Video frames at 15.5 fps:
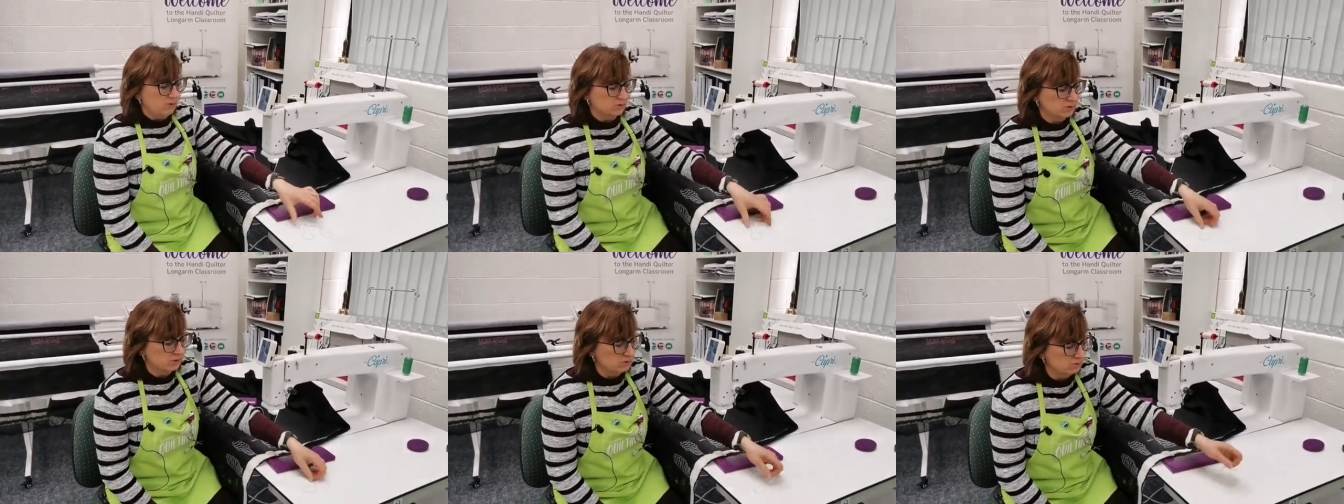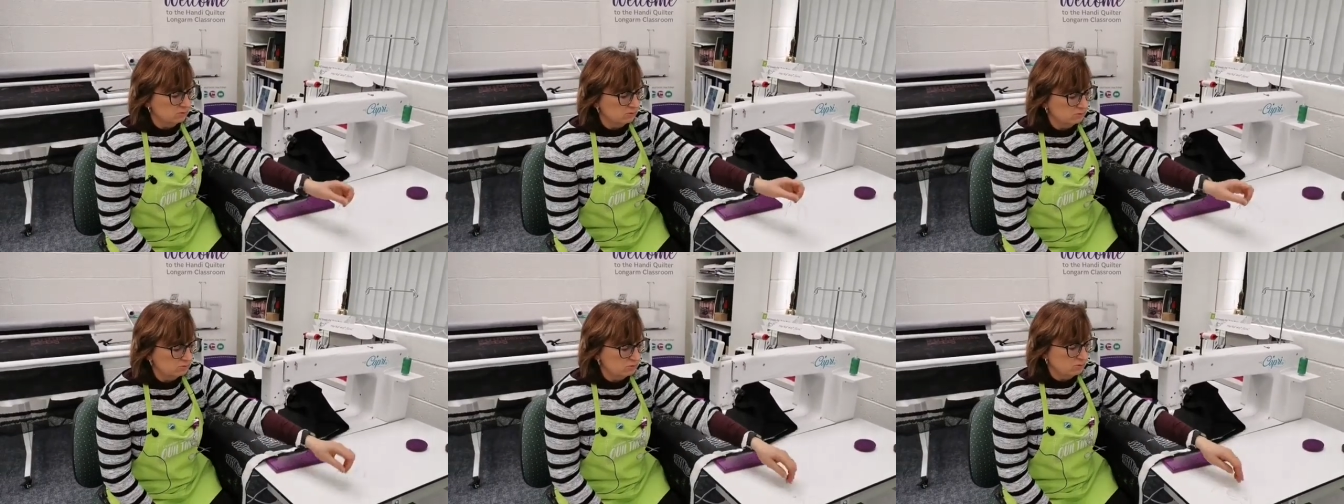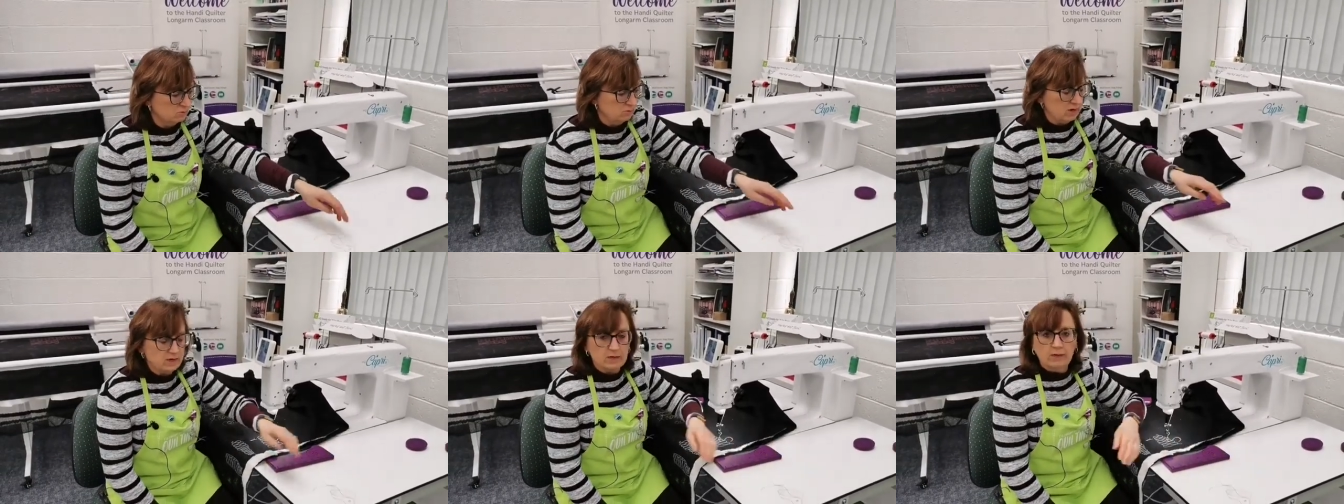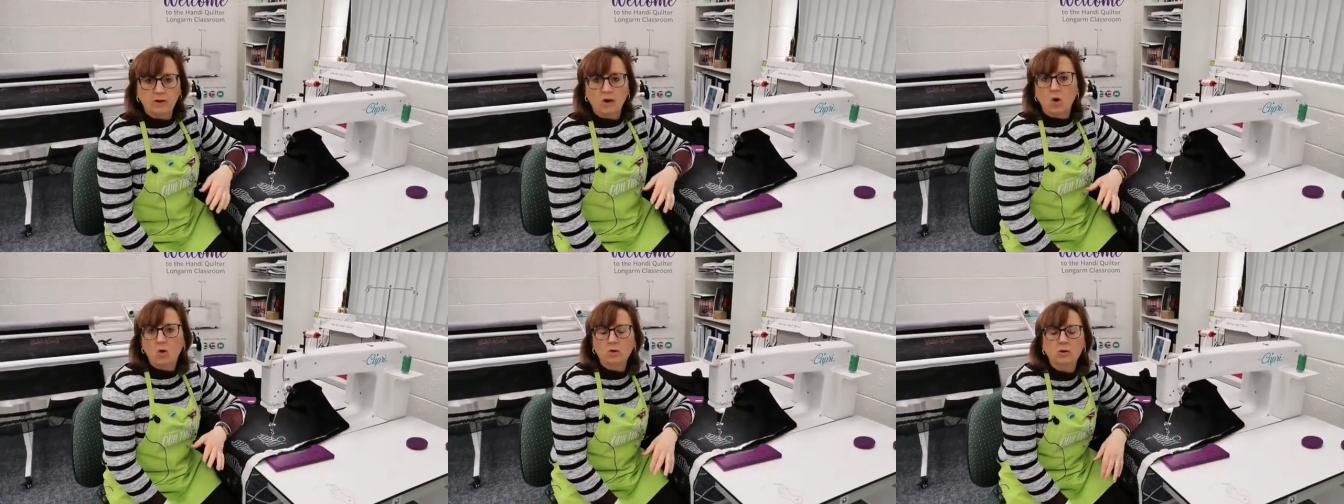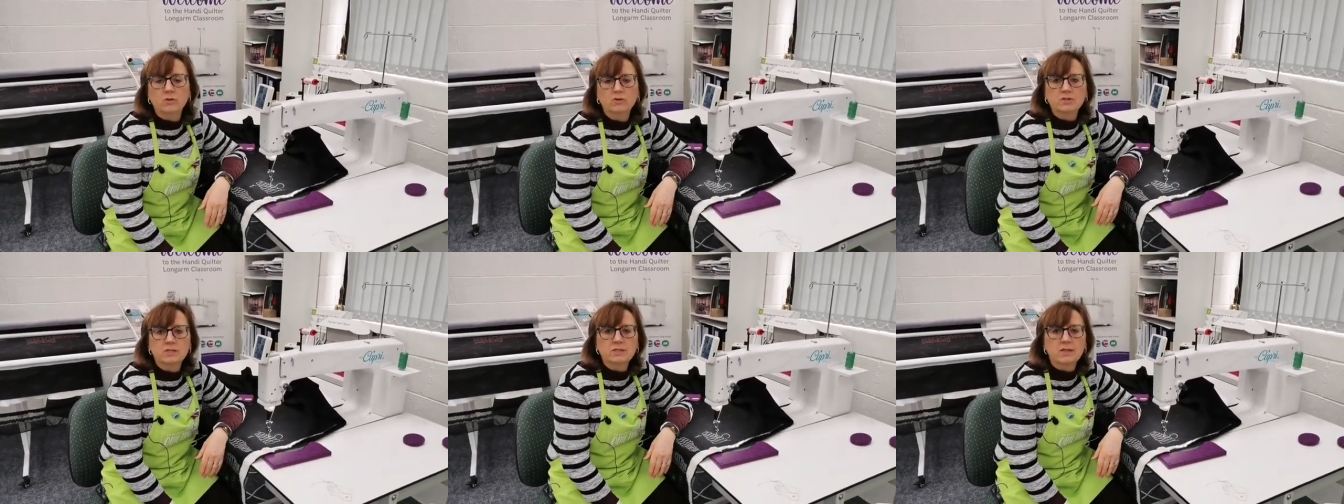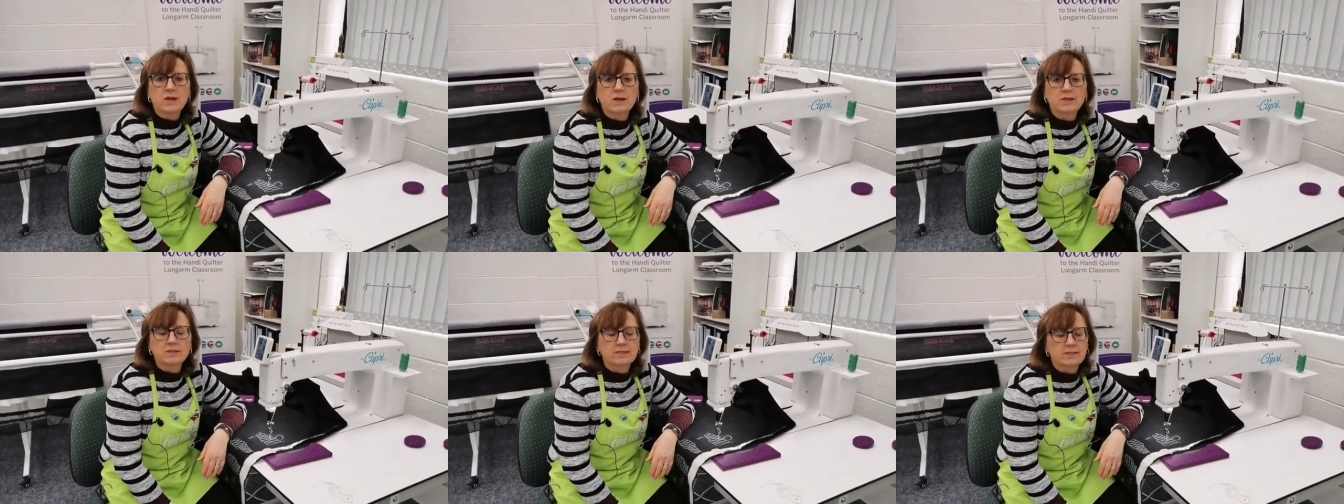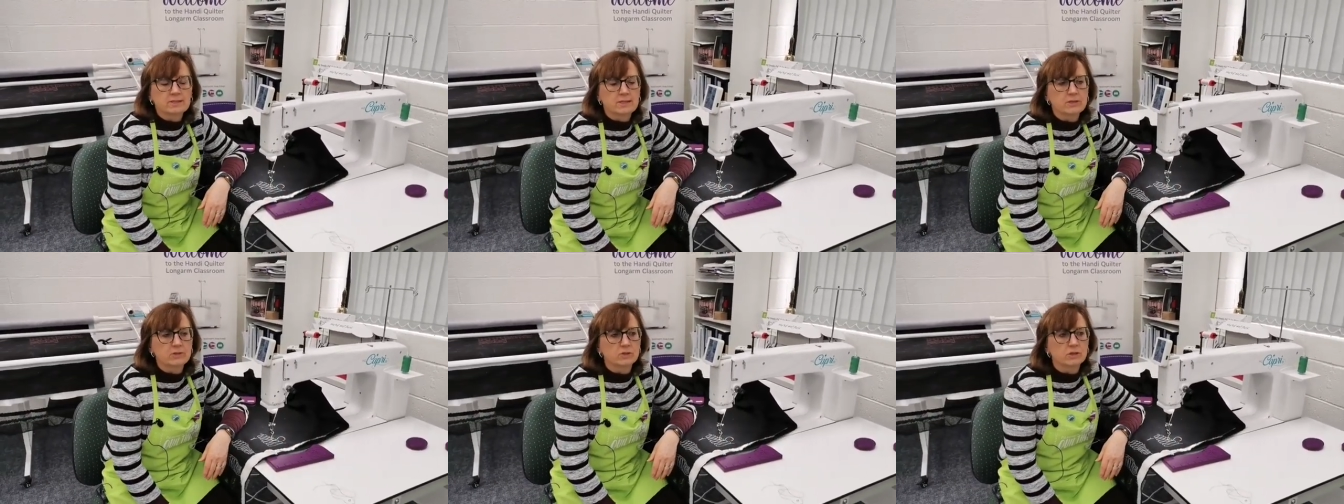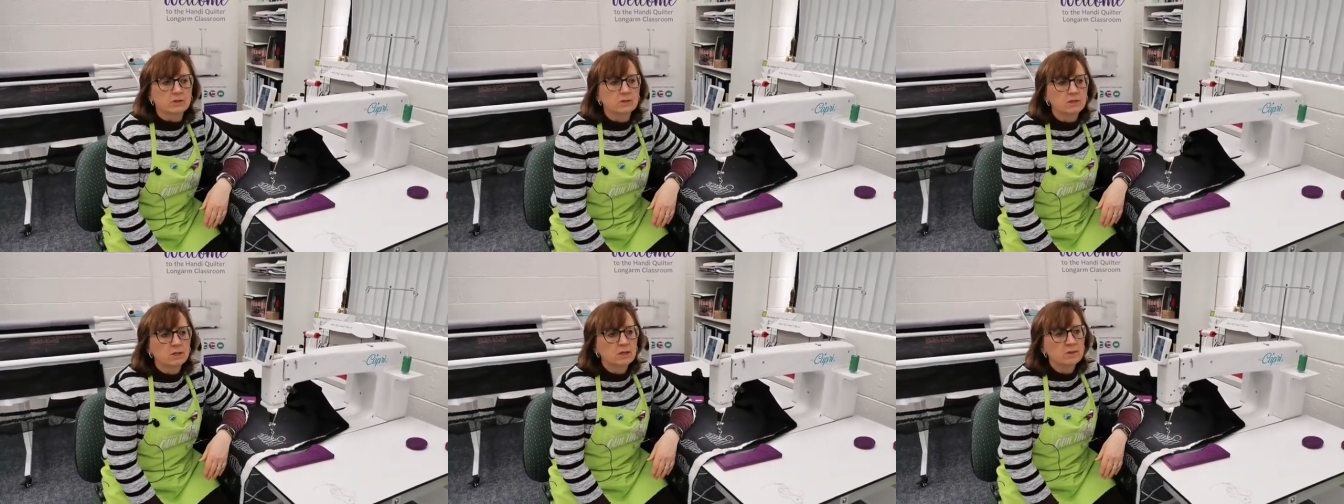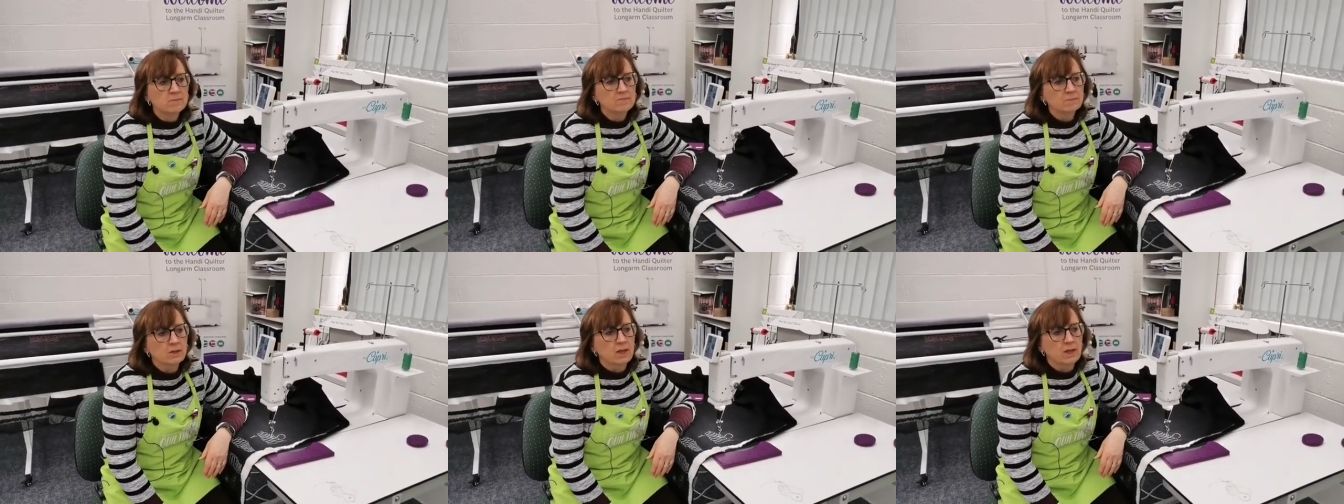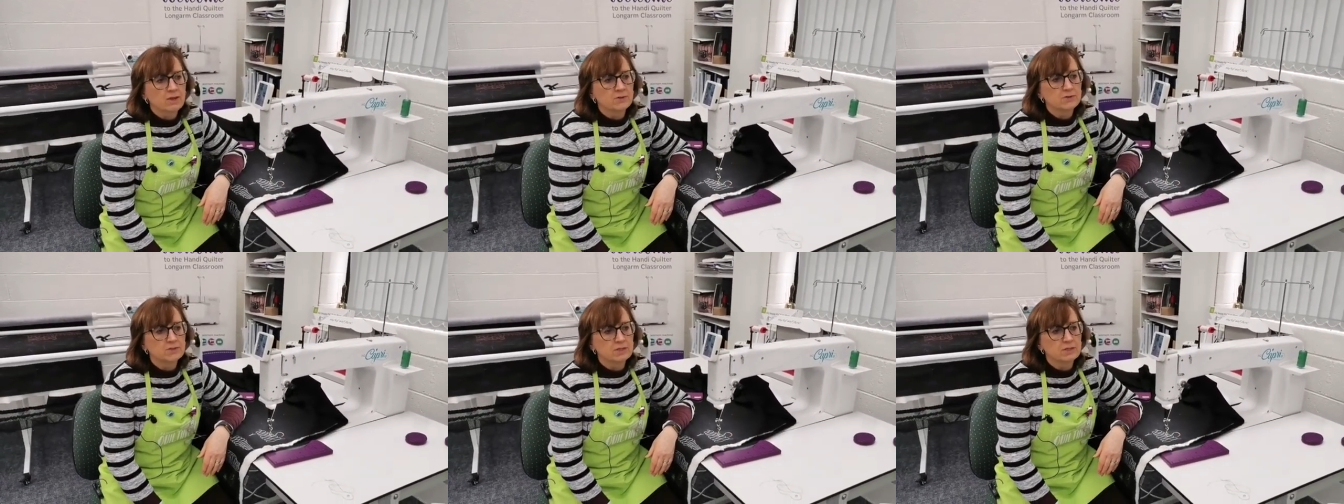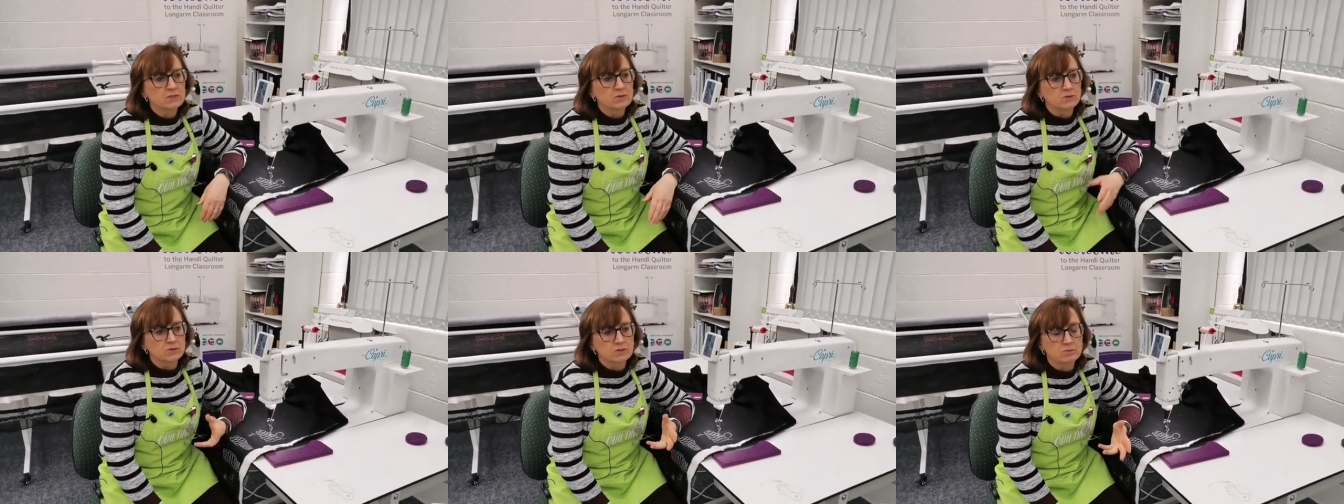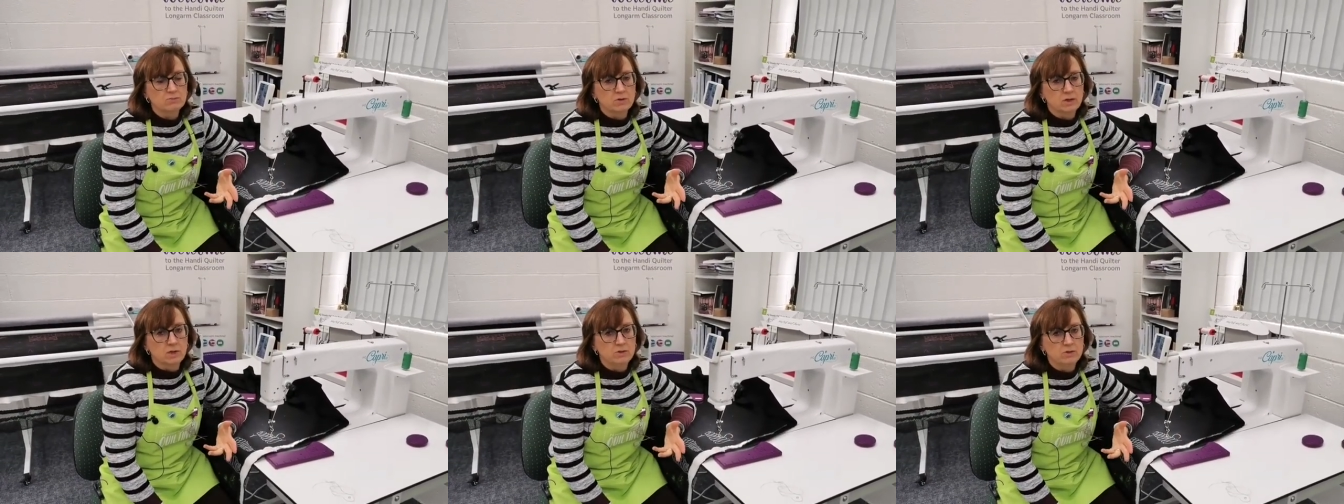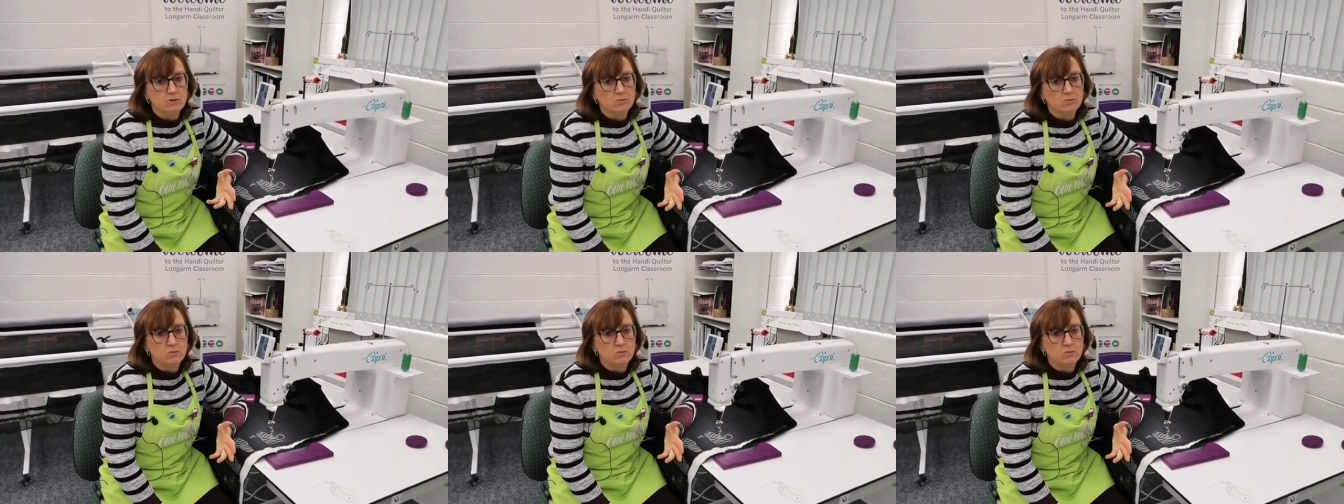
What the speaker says: how to create like whole cloth designs, etc. And Cindy's got a